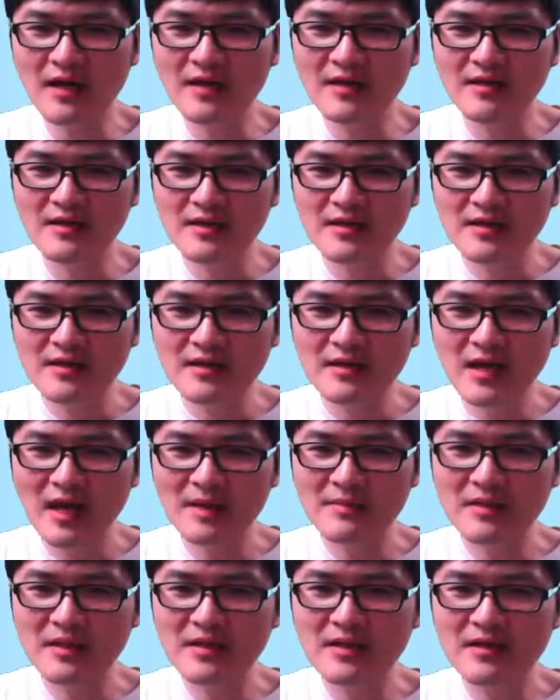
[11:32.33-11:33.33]
Okay,
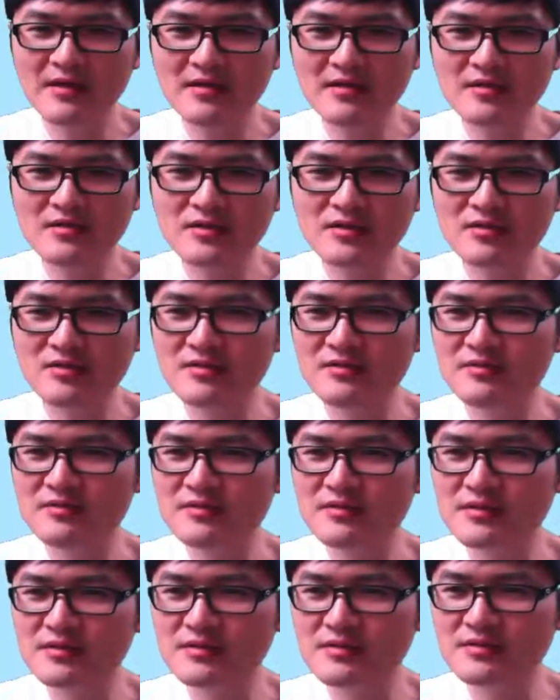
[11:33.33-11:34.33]
copy here
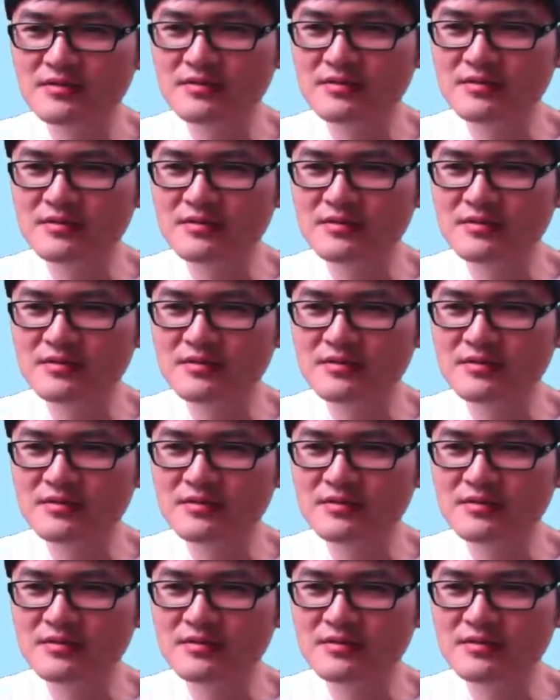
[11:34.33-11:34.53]
to